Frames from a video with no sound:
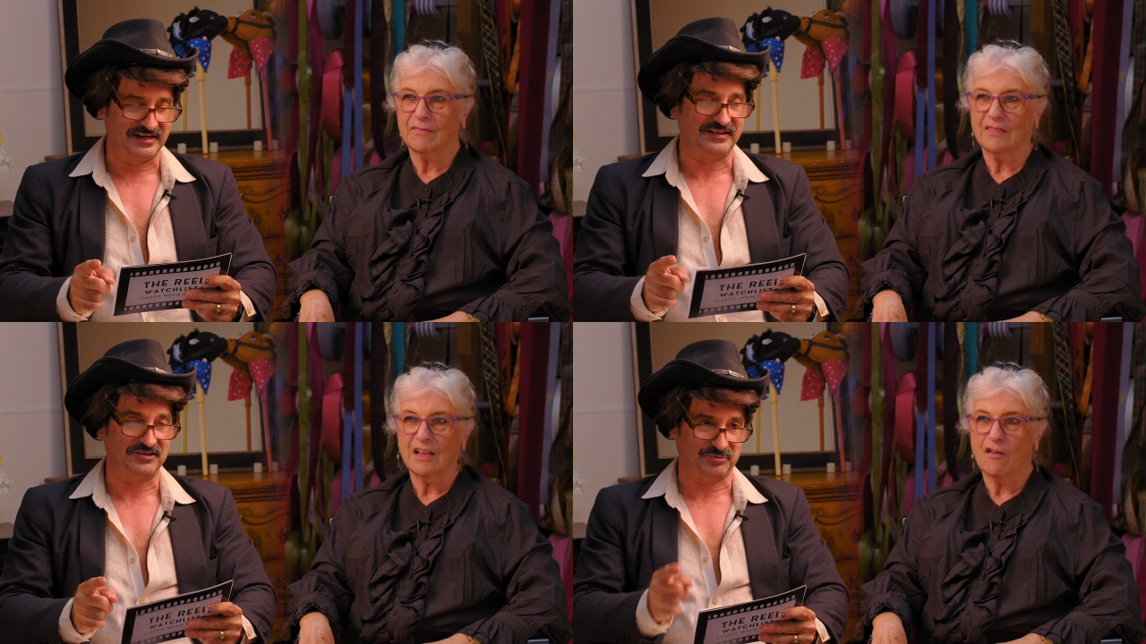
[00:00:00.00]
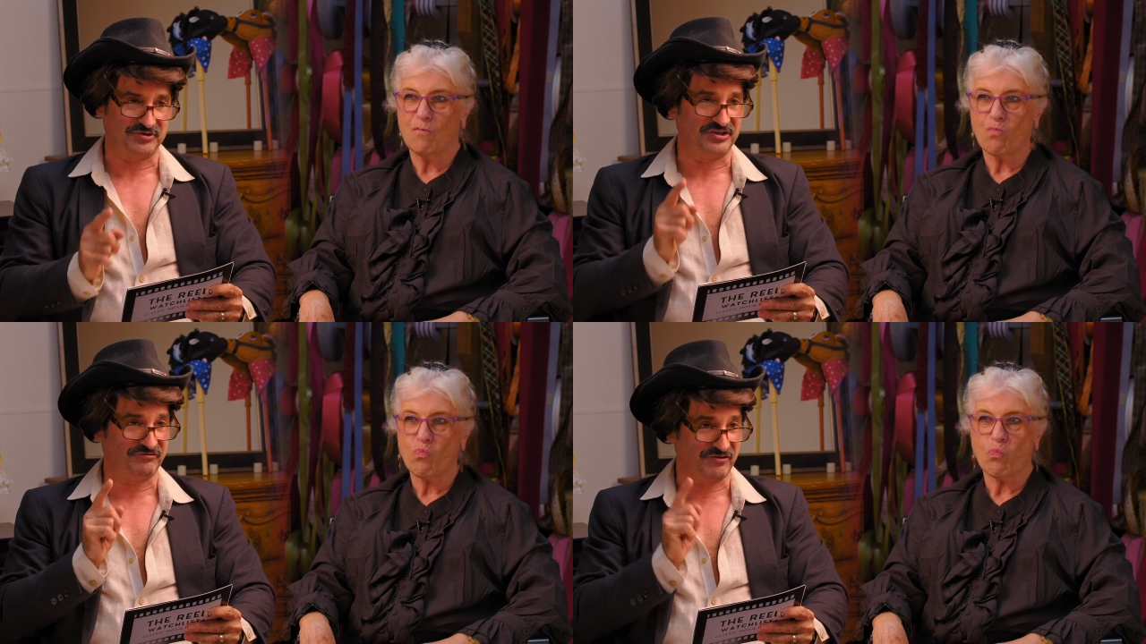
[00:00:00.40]
Speaker 1: this was
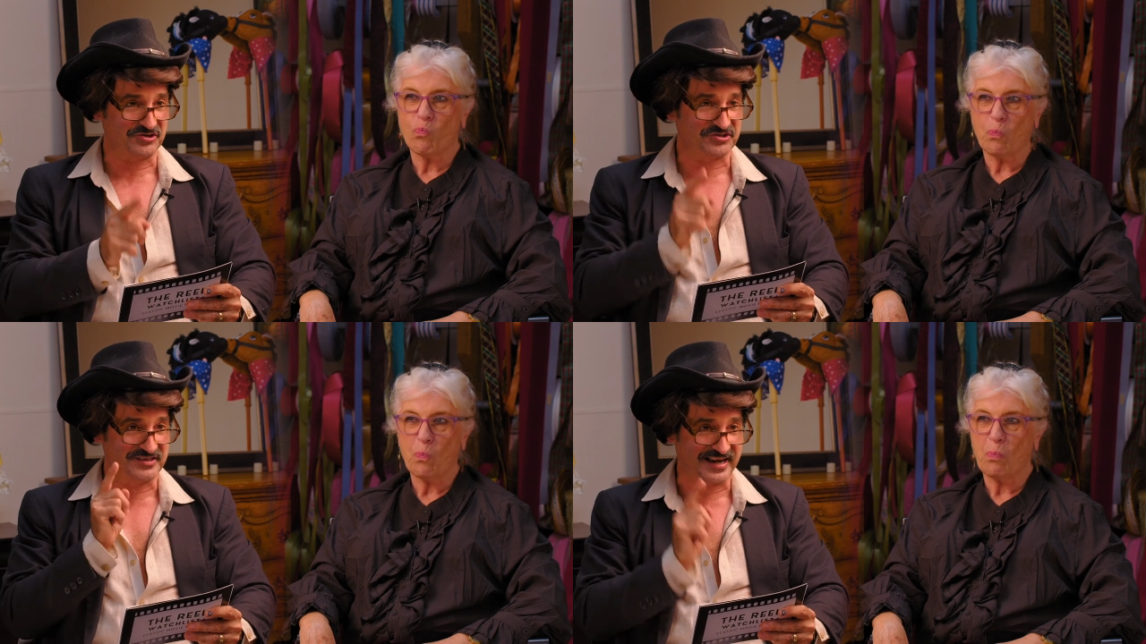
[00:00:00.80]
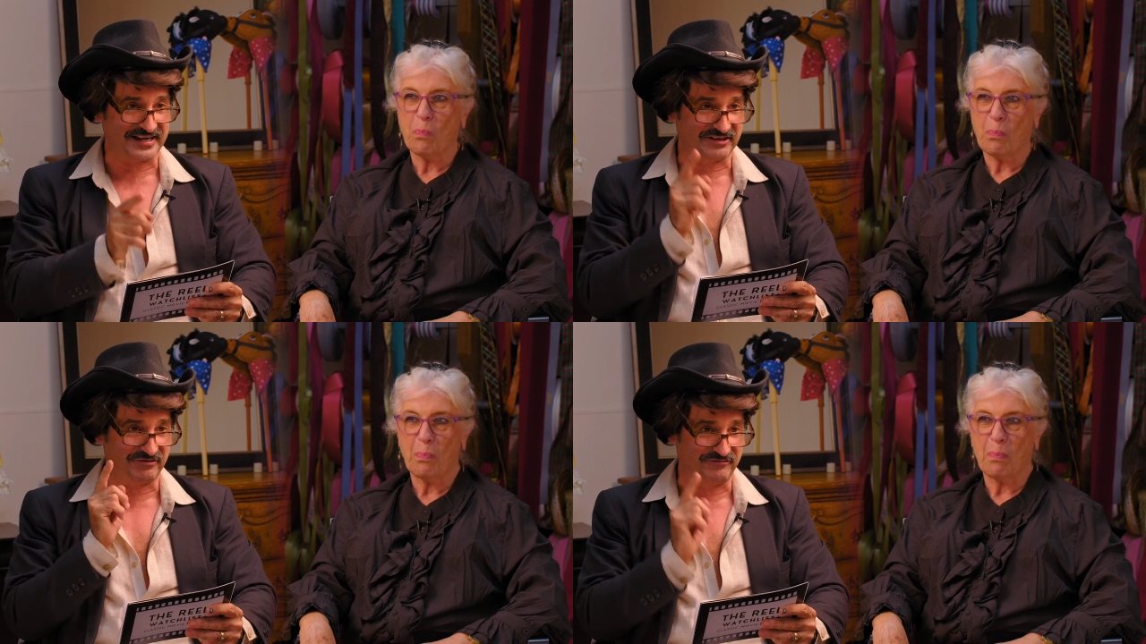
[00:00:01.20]
his first
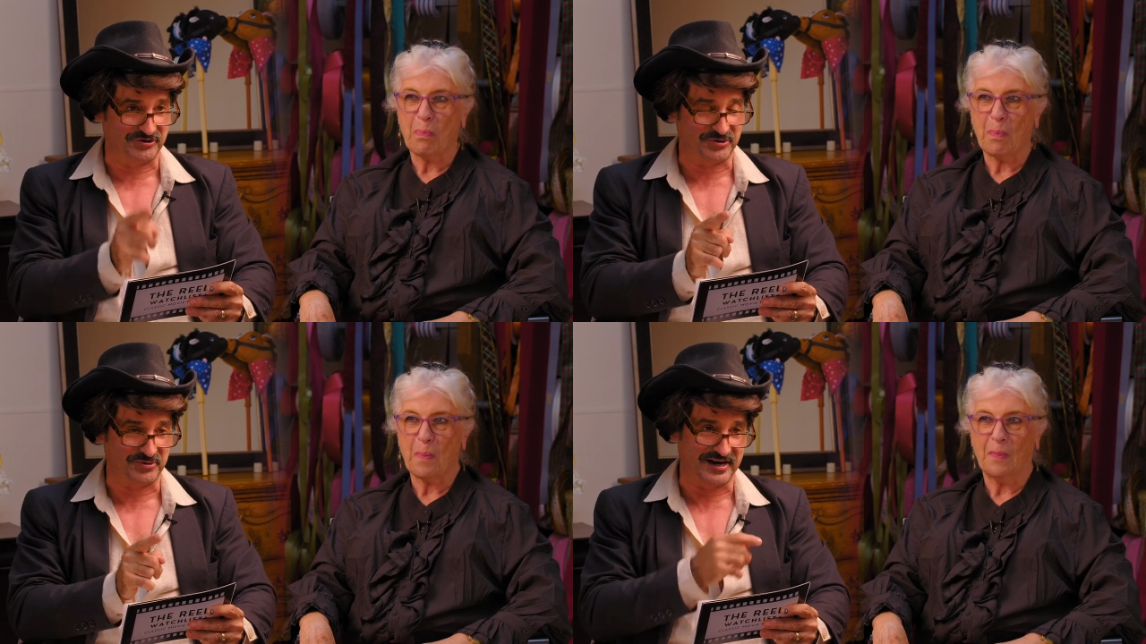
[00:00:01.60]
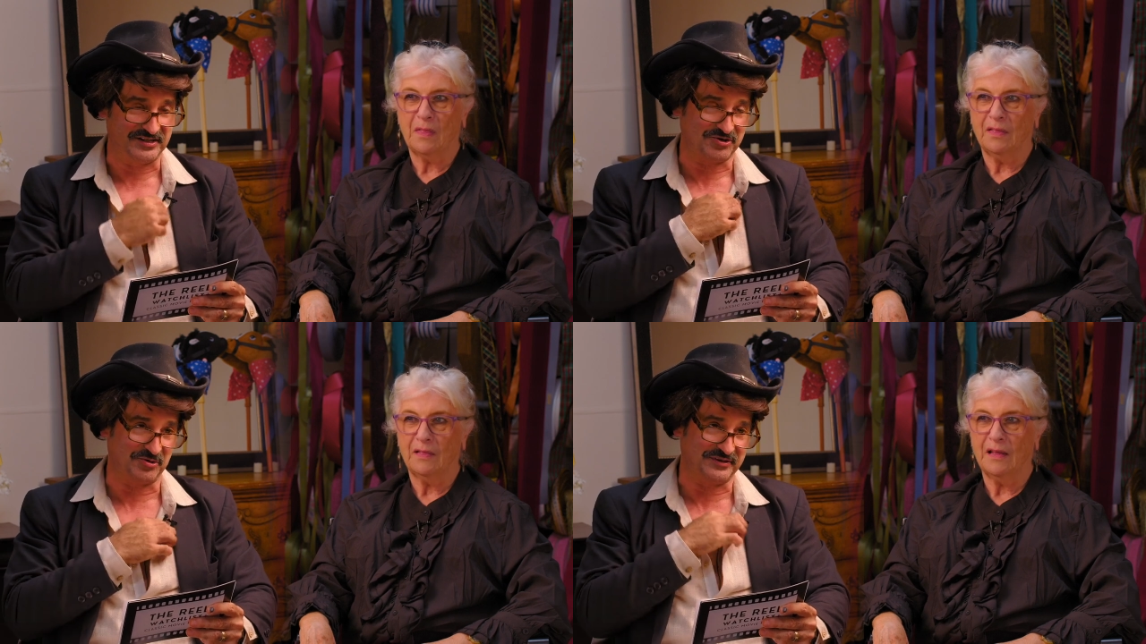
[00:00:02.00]
negative review and
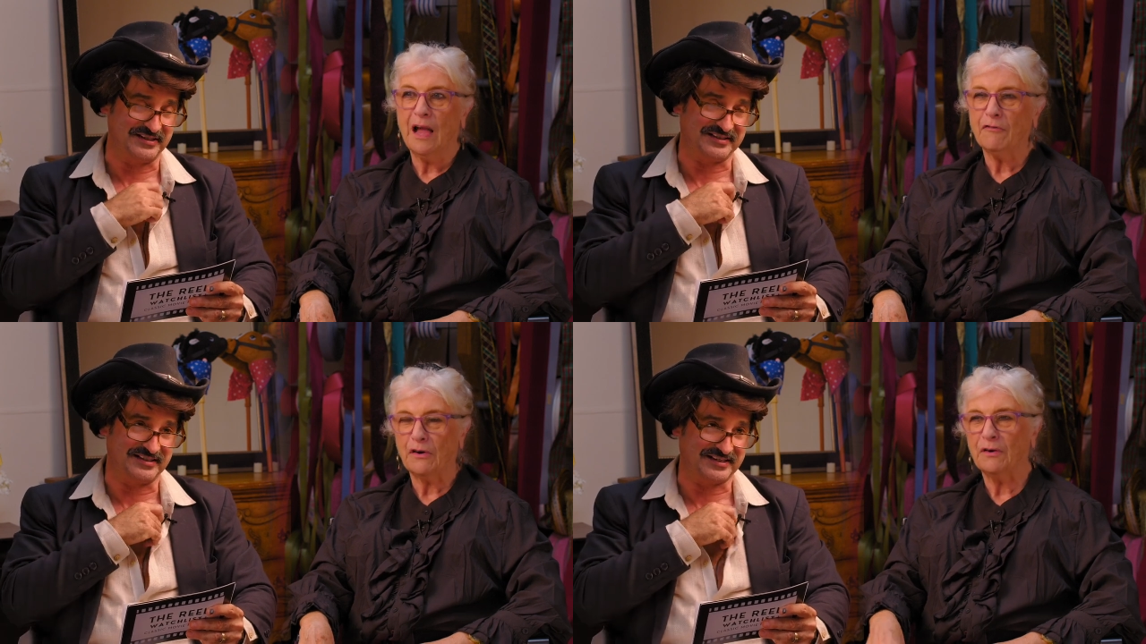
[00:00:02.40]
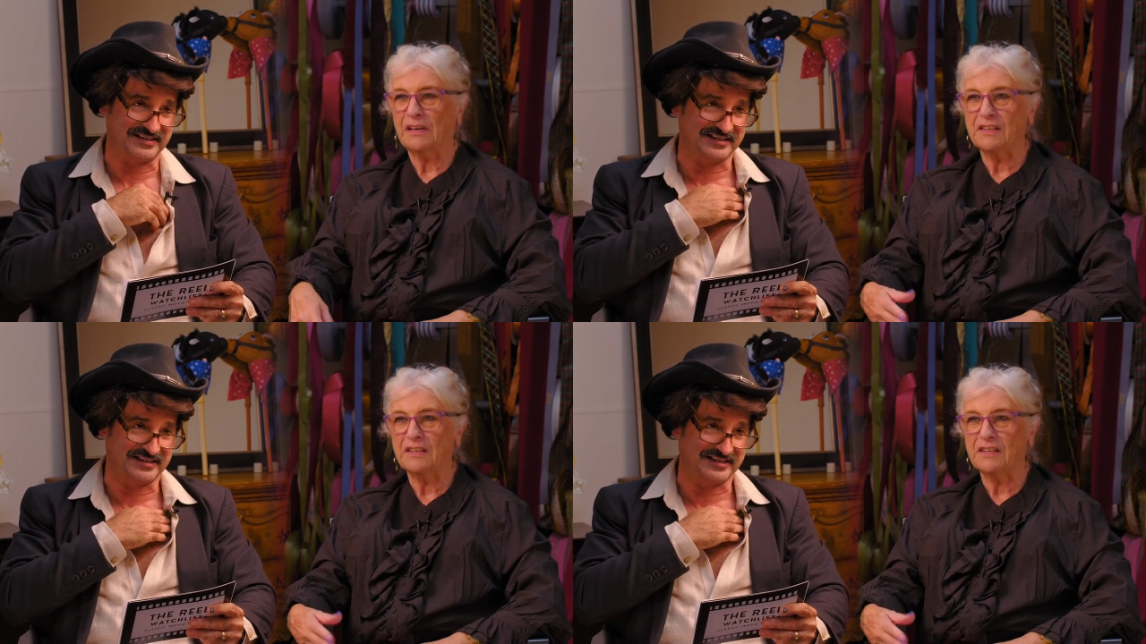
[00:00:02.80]
told his ever assistant.